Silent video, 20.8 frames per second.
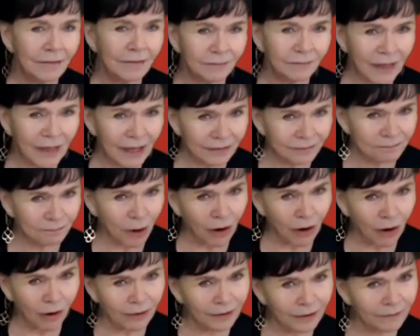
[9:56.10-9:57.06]
that
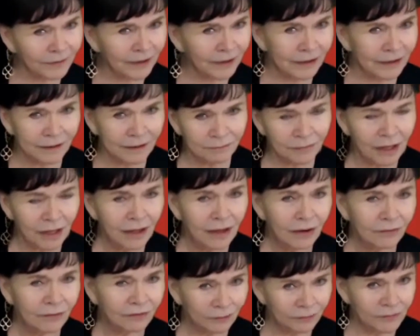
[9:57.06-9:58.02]
part of him
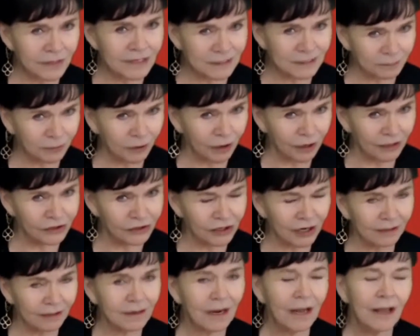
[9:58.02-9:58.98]
from this
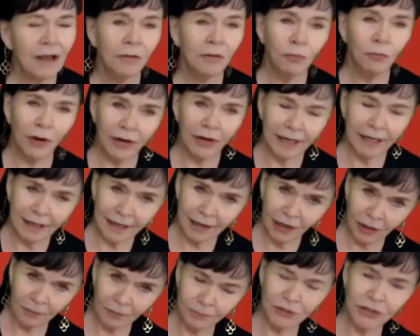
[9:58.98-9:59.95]
project where he
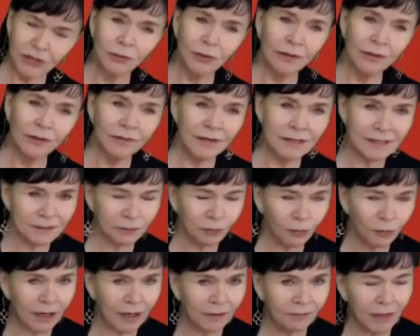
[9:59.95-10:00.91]
helps you in this
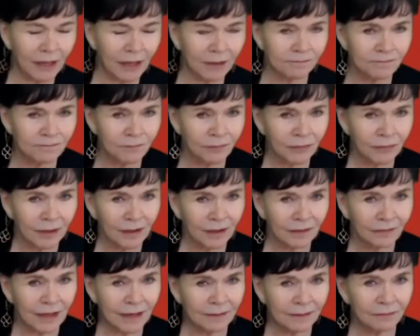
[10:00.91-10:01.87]
way that
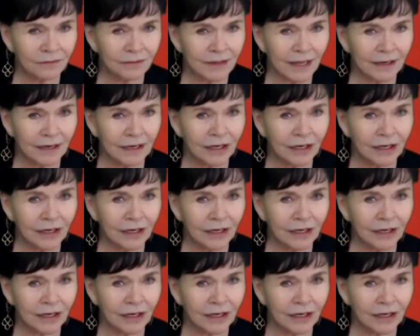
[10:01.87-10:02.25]
that that